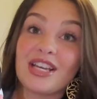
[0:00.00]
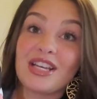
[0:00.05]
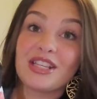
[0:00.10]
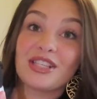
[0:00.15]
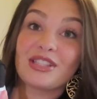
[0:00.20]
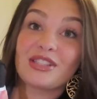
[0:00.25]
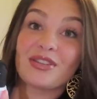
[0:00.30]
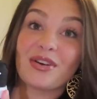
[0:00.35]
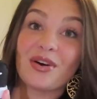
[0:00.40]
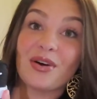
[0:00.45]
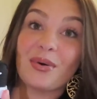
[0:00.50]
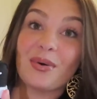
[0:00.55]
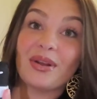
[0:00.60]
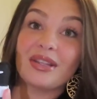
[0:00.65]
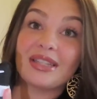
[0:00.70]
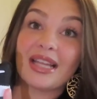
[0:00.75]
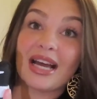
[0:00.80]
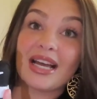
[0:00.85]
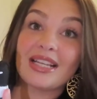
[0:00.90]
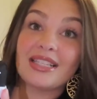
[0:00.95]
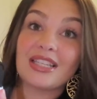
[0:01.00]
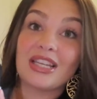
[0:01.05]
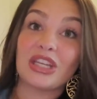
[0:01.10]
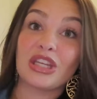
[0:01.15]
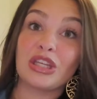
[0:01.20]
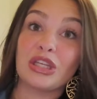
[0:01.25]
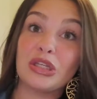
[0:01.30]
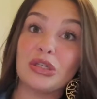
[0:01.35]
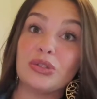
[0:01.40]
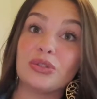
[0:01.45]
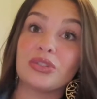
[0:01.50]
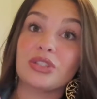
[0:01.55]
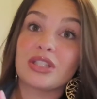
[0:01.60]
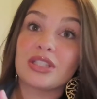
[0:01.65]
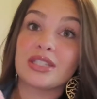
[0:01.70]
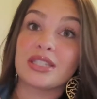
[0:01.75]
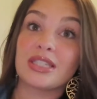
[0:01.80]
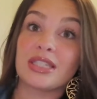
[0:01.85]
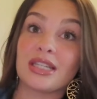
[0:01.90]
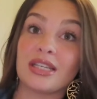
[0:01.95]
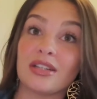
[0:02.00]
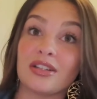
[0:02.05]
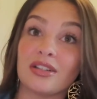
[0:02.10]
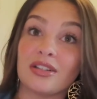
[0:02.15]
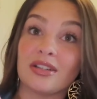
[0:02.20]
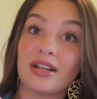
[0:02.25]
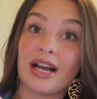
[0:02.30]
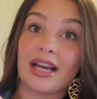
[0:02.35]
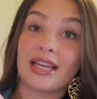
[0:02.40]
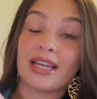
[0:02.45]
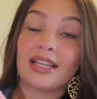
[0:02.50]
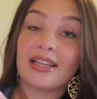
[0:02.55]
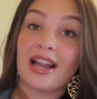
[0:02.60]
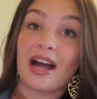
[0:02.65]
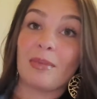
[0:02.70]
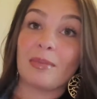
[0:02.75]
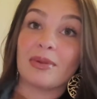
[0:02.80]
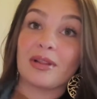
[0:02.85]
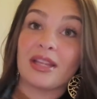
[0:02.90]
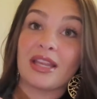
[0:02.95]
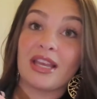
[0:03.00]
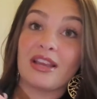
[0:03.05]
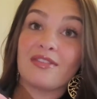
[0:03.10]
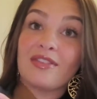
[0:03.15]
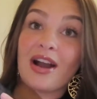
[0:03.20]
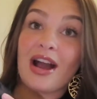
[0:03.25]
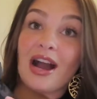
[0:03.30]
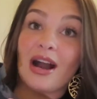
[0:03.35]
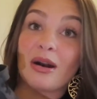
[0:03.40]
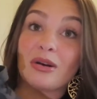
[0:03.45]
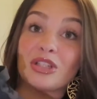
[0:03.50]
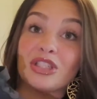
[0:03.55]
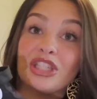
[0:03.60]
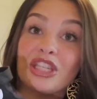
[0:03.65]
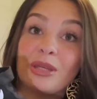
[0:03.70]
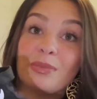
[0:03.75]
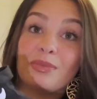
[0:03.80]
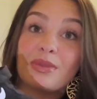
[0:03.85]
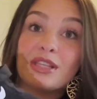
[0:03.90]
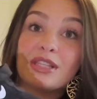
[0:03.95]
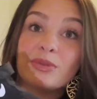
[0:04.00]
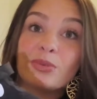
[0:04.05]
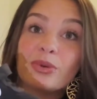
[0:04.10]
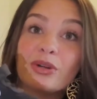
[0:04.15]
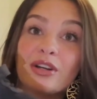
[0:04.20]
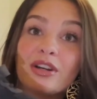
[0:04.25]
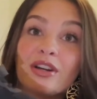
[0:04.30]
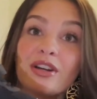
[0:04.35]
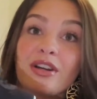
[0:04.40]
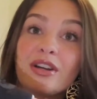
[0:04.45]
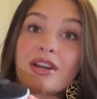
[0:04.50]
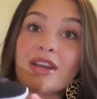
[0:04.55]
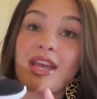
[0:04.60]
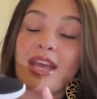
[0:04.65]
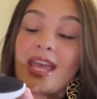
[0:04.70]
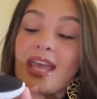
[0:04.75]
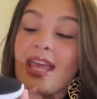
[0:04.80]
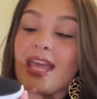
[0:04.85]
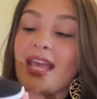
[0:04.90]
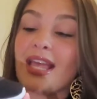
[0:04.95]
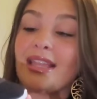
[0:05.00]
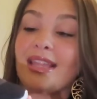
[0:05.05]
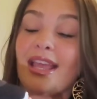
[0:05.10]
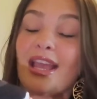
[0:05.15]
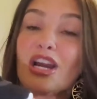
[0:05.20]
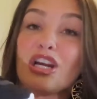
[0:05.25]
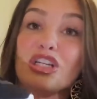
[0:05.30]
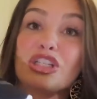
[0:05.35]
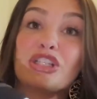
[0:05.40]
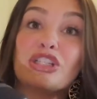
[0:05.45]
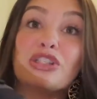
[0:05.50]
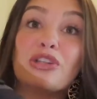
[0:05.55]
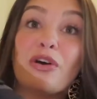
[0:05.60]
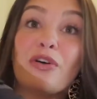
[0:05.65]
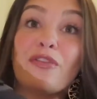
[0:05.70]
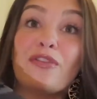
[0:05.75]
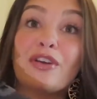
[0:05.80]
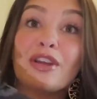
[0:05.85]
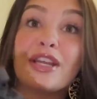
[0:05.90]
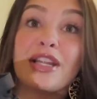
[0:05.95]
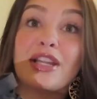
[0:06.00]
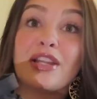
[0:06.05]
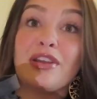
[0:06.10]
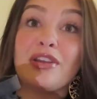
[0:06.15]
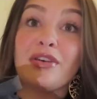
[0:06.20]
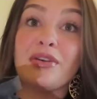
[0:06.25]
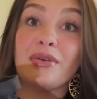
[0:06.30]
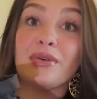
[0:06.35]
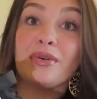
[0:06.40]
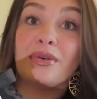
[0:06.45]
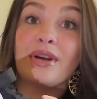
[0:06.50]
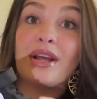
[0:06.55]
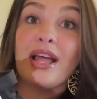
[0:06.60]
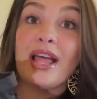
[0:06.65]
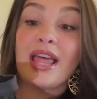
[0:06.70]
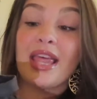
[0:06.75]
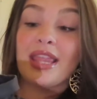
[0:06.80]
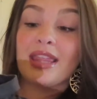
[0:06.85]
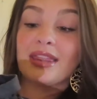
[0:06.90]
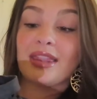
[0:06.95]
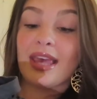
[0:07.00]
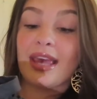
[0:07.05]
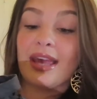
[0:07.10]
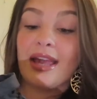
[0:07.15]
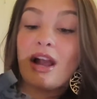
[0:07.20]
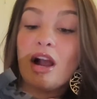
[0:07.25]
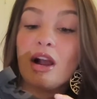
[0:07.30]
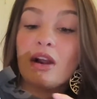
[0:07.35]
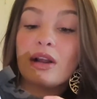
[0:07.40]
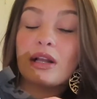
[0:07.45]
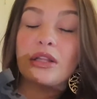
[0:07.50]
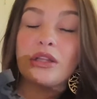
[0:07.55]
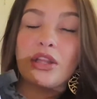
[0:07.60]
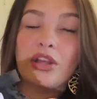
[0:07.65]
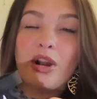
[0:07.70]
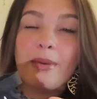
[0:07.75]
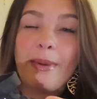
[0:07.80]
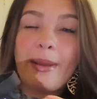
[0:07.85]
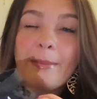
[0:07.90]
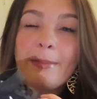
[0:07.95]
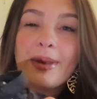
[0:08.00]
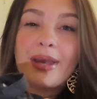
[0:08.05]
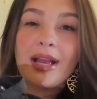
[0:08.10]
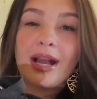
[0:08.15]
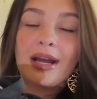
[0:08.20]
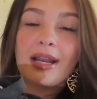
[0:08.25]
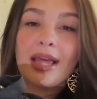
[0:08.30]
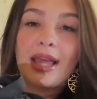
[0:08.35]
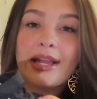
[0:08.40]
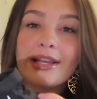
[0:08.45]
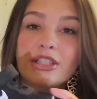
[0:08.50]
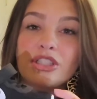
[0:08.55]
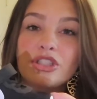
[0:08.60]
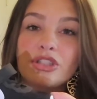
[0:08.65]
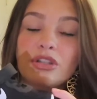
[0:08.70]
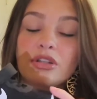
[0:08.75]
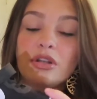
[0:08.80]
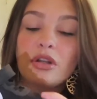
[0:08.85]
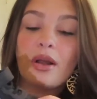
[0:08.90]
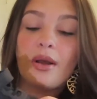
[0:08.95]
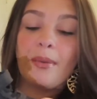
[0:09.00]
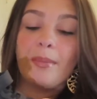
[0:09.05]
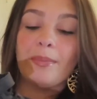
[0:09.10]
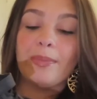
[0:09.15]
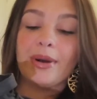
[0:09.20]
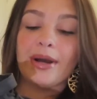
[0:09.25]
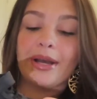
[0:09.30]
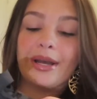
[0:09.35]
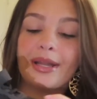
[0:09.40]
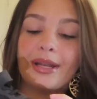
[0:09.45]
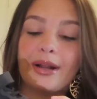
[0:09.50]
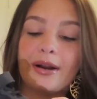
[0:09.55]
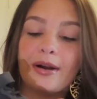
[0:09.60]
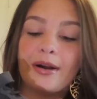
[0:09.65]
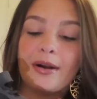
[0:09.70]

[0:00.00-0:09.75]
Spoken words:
So that is a huge steal. I cannot believe how cheap these were, and they are so freaking cute. They are a little bit big on Angel, but